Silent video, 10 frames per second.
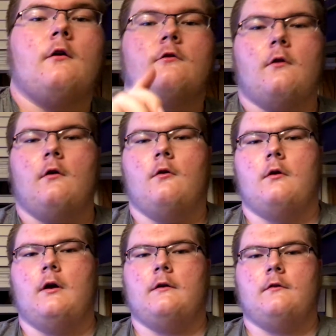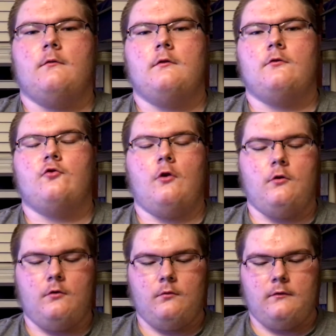So hello guys, I wanted to show
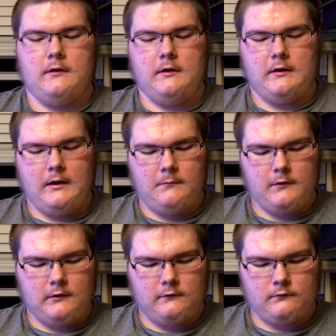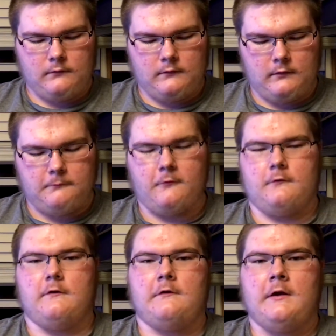you the camera that I just recently
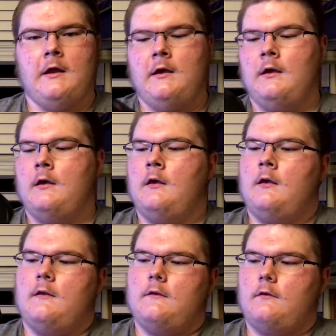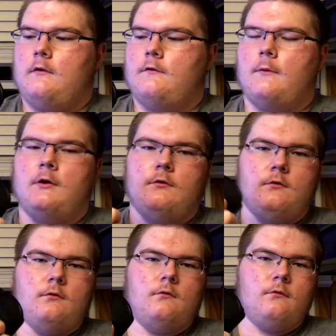purchased. This right here is my
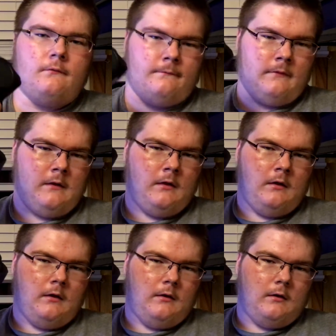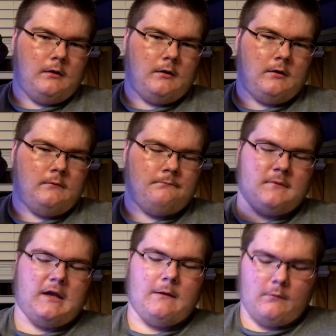new camera
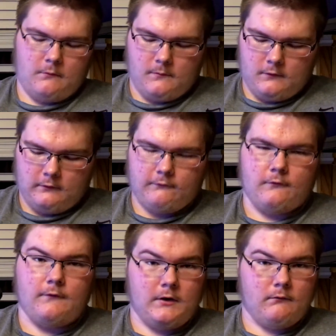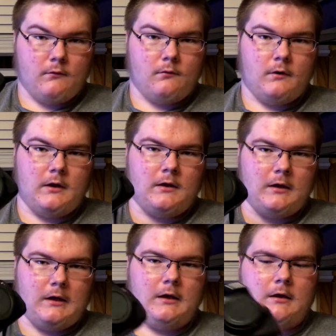I'm going to be using for video recording,
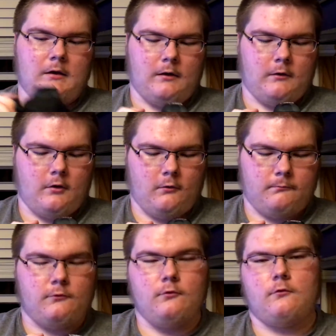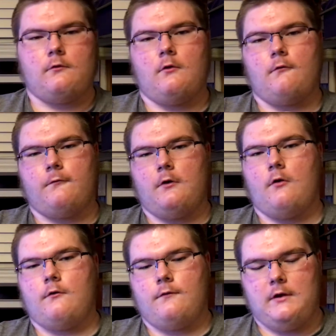and I hope to start
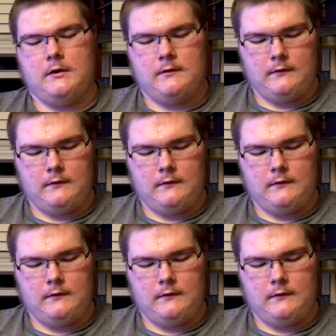photography.